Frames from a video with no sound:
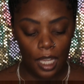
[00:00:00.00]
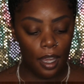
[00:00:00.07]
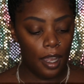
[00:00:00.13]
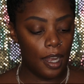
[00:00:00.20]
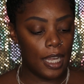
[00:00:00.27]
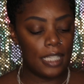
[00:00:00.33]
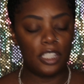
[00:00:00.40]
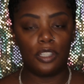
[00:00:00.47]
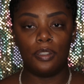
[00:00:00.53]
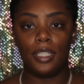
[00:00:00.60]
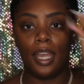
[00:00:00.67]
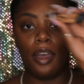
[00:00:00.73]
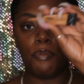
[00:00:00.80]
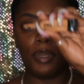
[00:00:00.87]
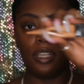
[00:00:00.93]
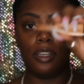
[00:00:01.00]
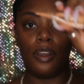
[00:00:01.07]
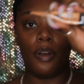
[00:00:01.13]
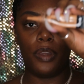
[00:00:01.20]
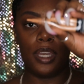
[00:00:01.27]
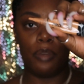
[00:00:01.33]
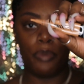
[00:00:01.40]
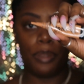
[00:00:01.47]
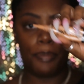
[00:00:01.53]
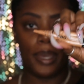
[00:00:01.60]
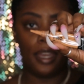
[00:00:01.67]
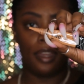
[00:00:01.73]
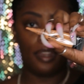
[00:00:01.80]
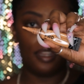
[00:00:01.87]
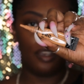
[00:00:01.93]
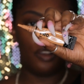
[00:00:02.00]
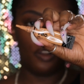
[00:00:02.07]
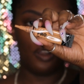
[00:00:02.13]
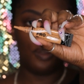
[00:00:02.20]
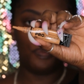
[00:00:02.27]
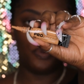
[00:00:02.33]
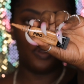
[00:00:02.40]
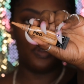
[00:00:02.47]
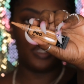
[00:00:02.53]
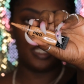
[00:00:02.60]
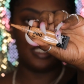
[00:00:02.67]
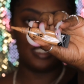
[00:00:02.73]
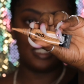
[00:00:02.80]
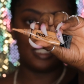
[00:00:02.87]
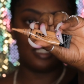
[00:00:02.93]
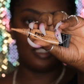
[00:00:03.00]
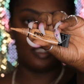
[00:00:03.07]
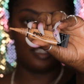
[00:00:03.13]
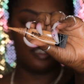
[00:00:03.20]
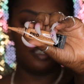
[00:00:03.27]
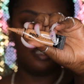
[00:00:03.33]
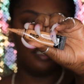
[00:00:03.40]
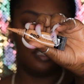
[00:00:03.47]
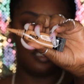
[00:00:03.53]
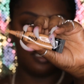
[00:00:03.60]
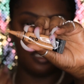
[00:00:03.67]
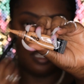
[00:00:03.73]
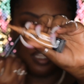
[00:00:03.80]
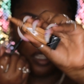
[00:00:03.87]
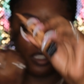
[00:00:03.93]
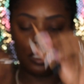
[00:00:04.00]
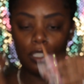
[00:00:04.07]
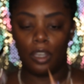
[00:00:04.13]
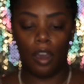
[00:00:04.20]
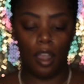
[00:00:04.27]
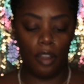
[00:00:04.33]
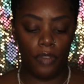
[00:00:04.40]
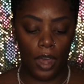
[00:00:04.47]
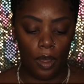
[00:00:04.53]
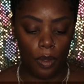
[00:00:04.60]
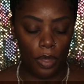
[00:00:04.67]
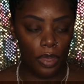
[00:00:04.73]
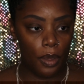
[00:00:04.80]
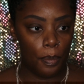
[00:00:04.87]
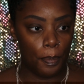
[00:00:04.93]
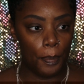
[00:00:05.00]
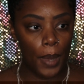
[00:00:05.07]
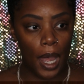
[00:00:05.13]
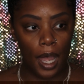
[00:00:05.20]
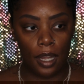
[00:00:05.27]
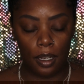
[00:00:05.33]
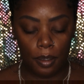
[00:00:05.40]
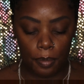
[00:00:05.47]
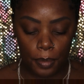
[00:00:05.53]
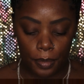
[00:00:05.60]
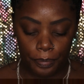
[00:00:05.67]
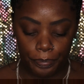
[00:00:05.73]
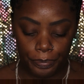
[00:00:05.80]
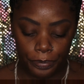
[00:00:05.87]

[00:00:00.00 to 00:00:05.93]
Alright, so now I'm going to go in with my LA Girl Pro Concealer to carve out the bottom